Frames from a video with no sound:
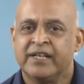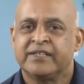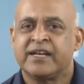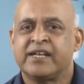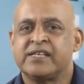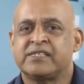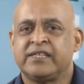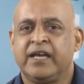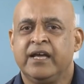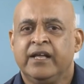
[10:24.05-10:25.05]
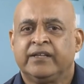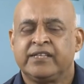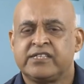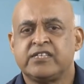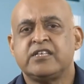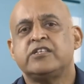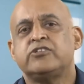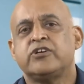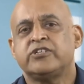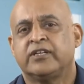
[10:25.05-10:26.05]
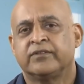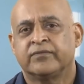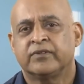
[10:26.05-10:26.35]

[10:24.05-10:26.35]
that is the this is the situation